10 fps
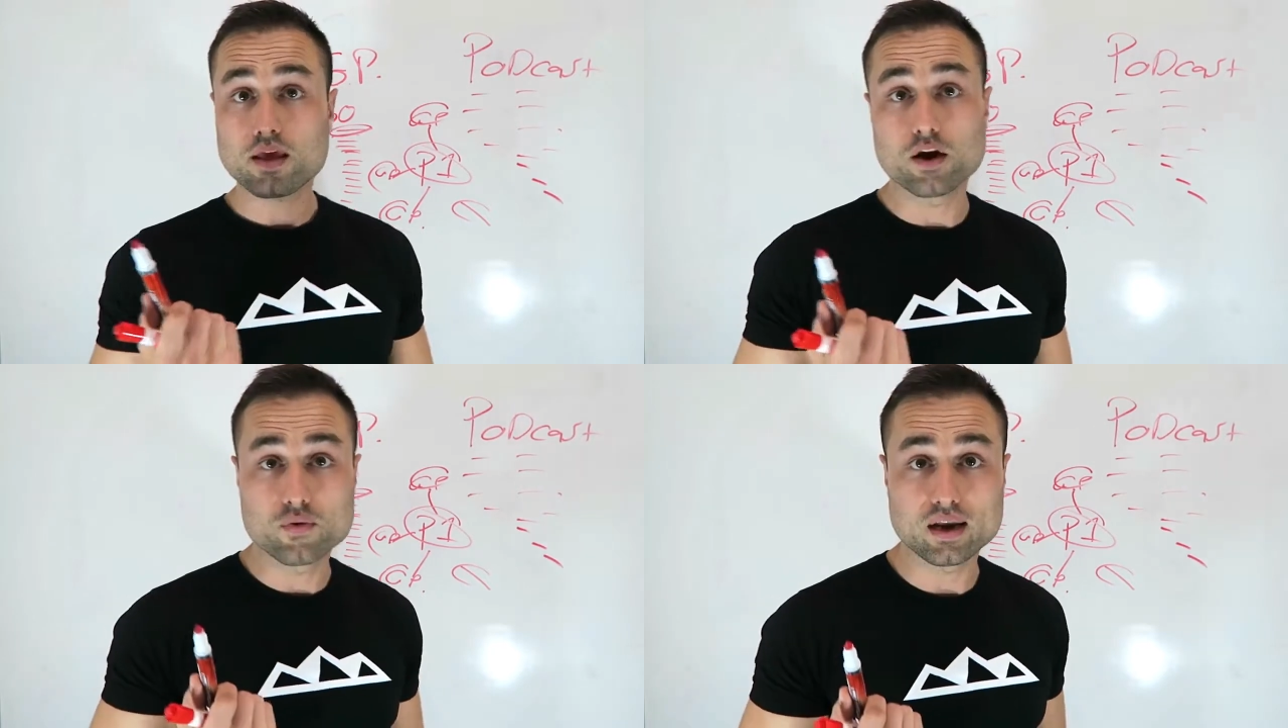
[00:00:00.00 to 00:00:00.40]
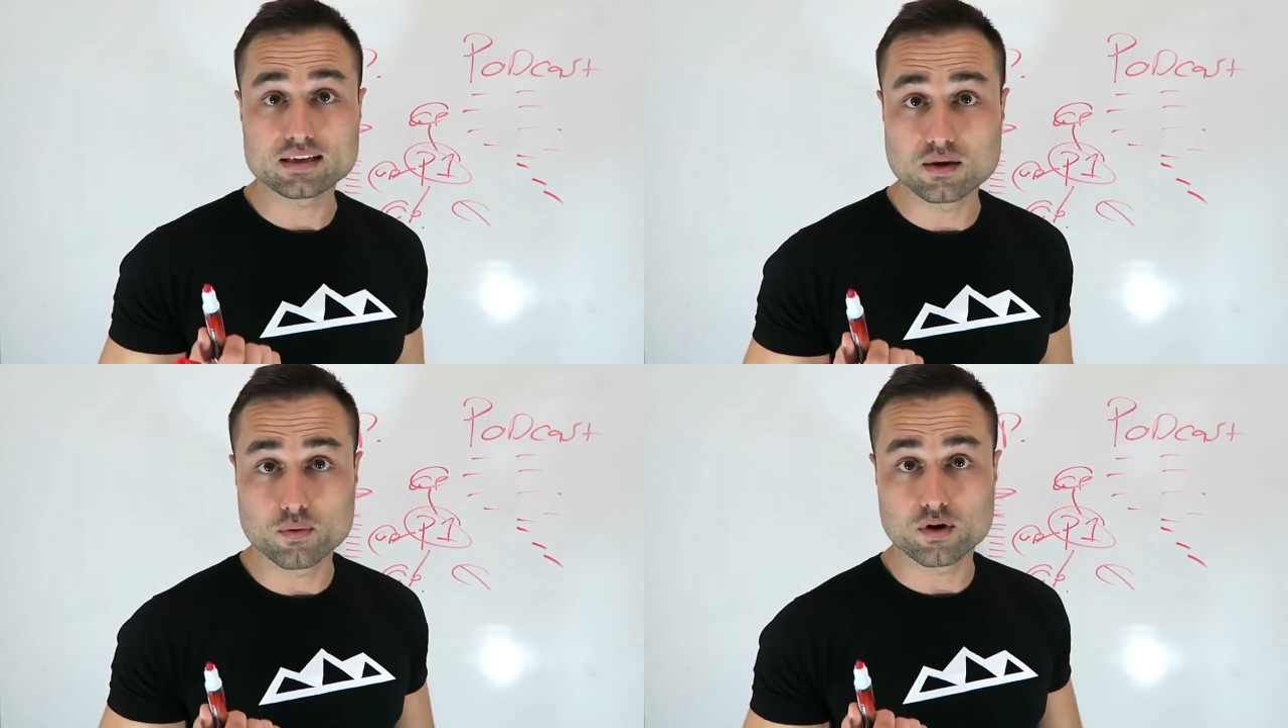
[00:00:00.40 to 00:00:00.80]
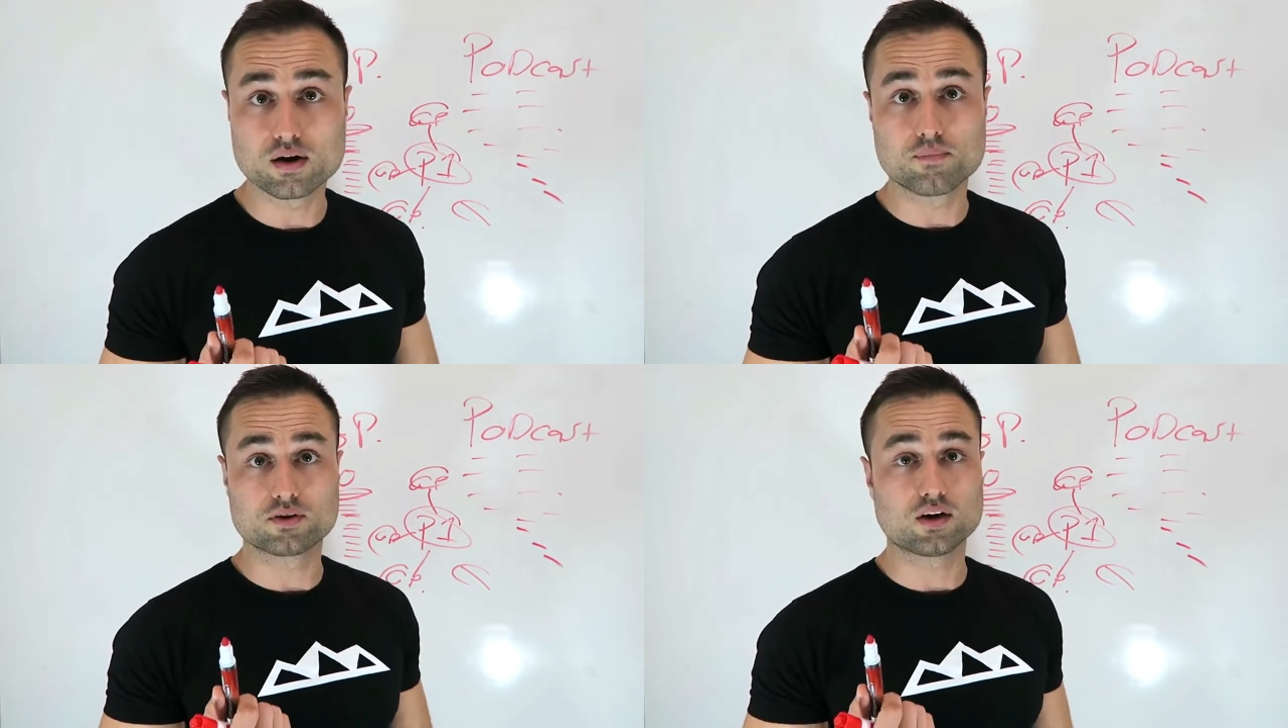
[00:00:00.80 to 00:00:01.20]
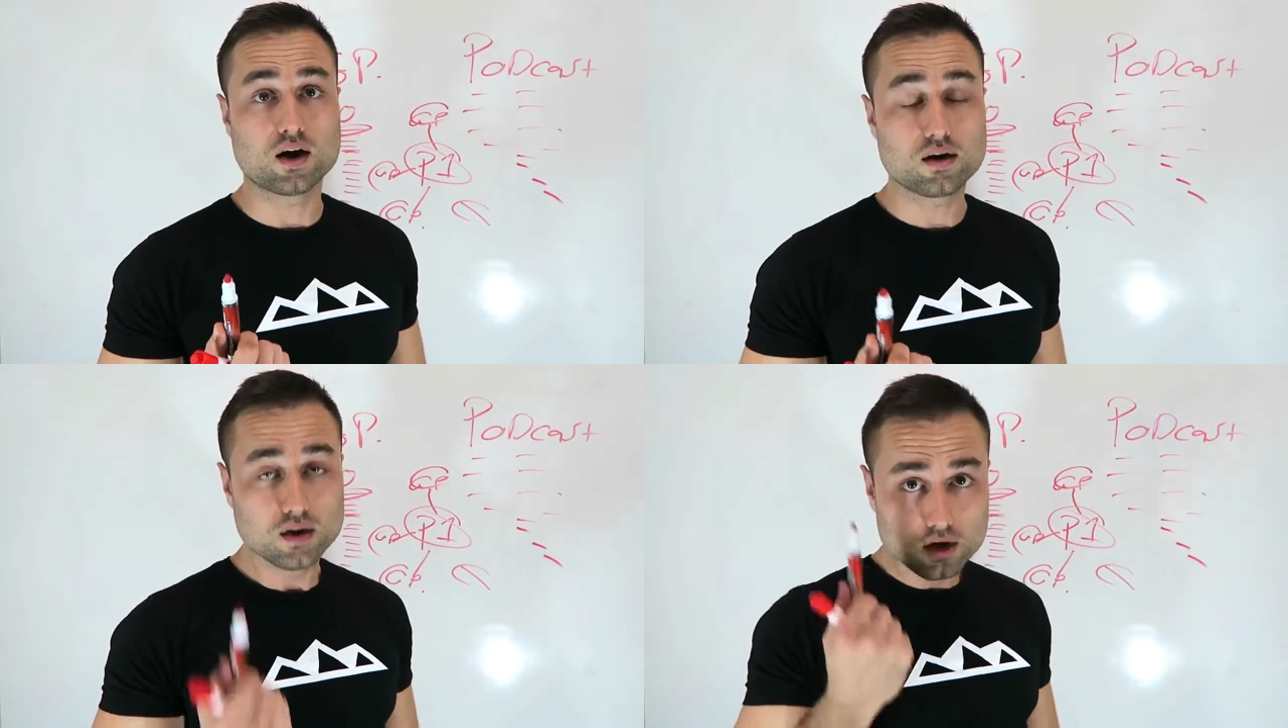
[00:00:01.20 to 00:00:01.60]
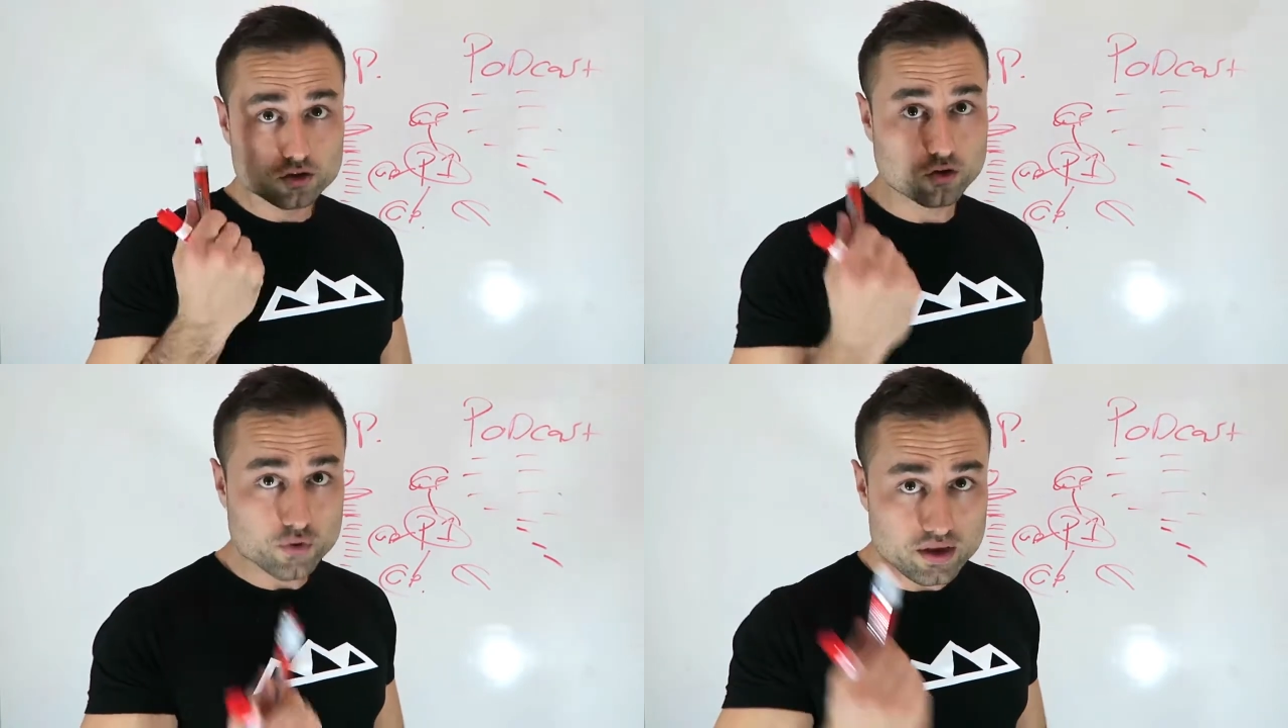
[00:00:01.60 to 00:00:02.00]
I realized how important numbers are.
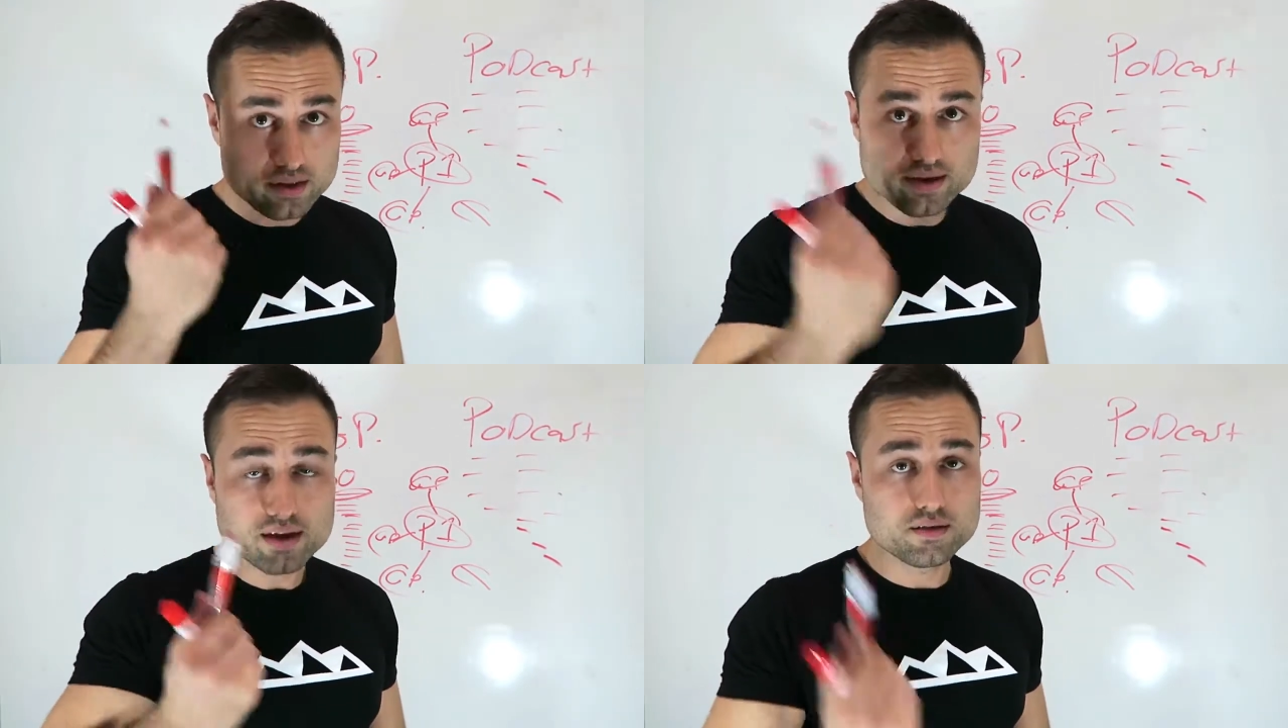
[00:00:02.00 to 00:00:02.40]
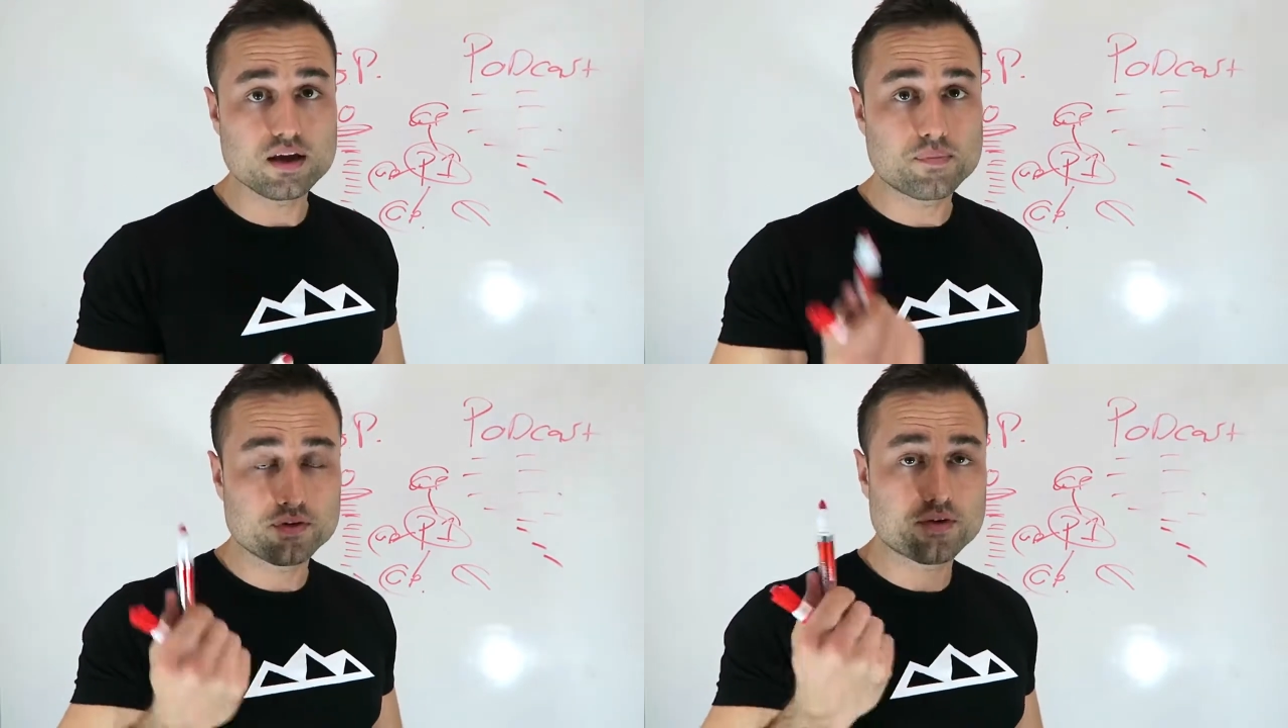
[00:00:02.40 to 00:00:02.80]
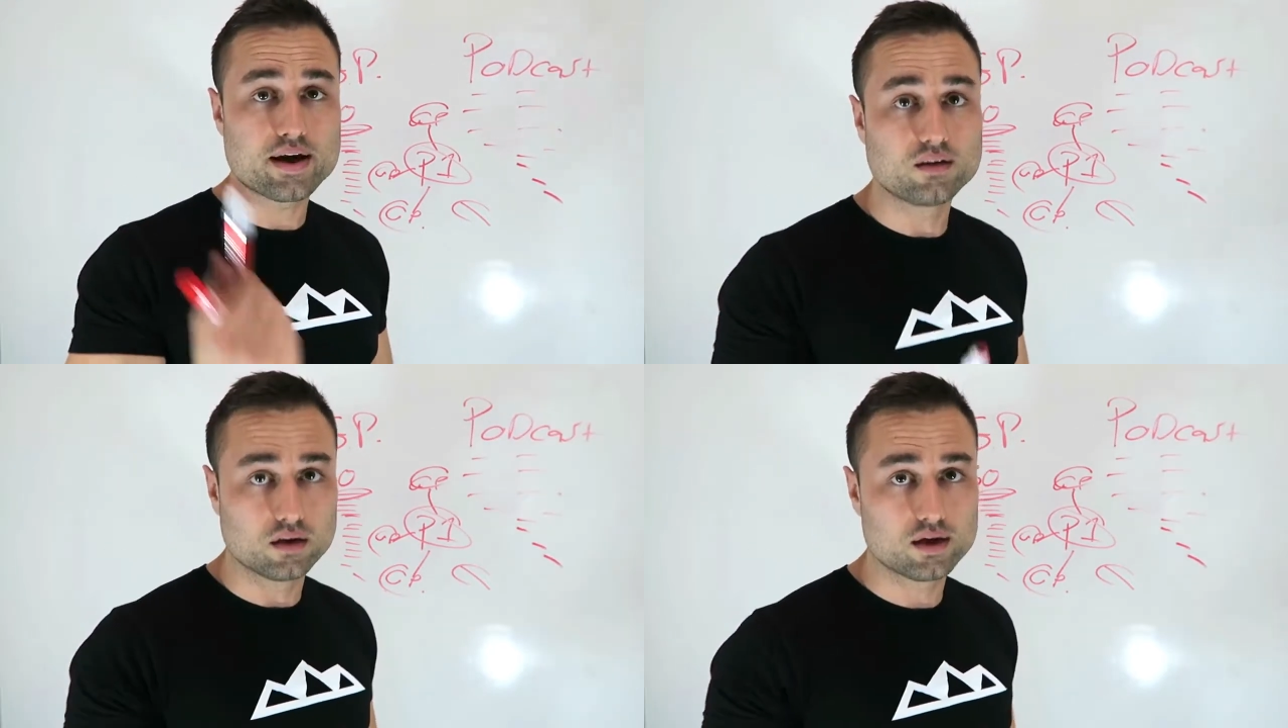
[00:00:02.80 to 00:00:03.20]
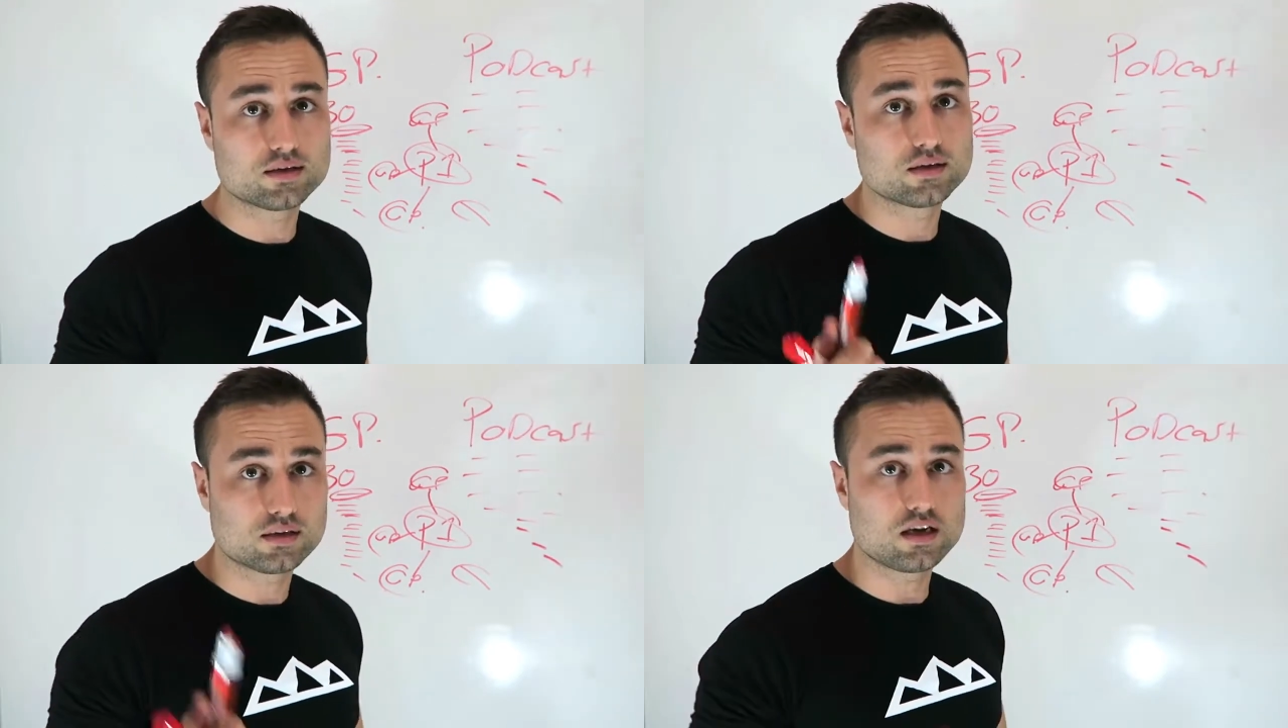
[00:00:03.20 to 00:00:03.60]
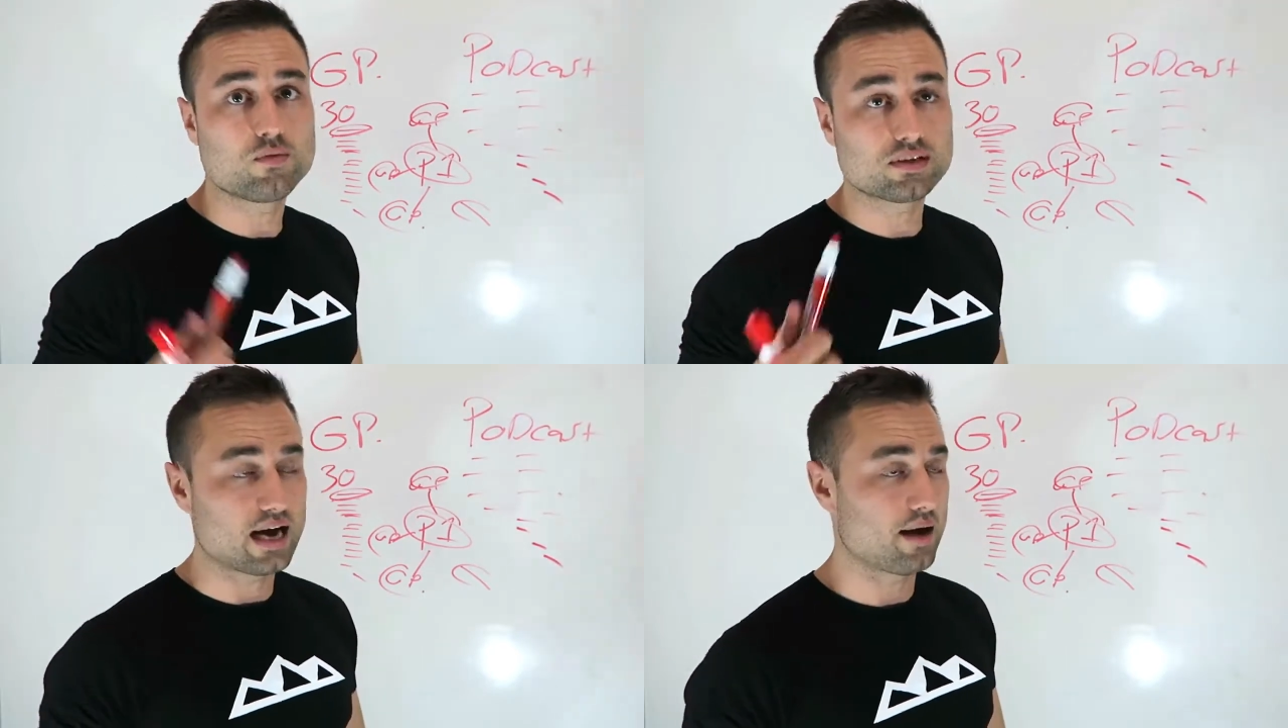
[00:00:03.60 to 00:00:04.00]
So really digging deep into your analytics and
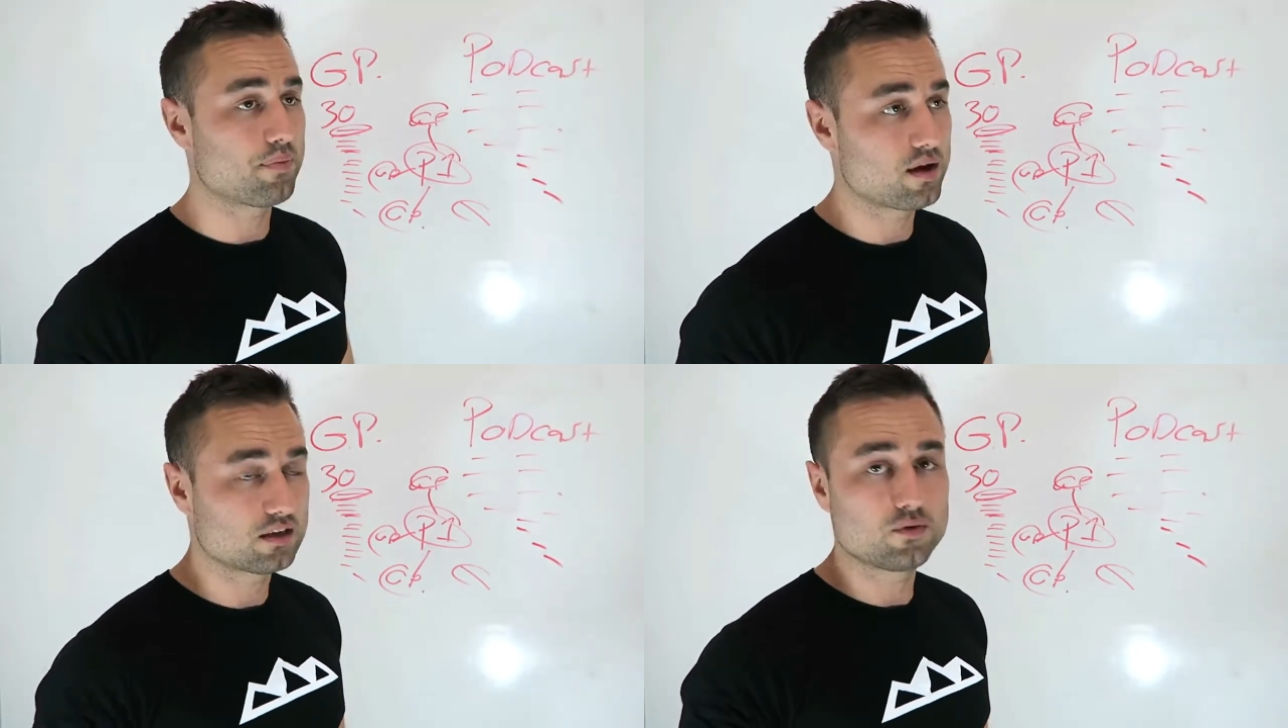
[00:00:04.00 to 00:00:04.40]
see what's happening,